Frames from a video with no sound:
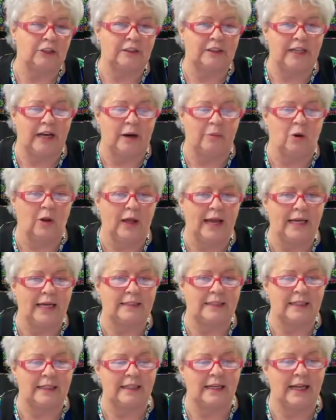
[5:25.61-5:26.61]
The Emerald
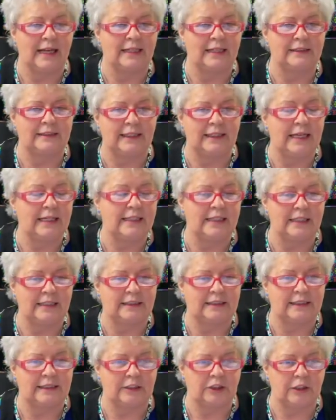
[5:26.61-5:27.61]
18 has 18
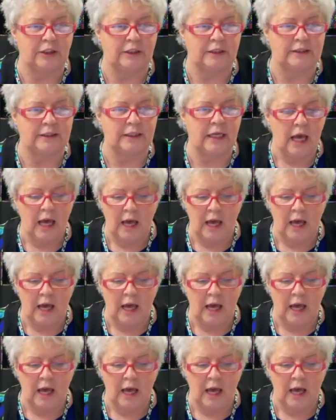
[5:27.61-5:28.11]
stitches.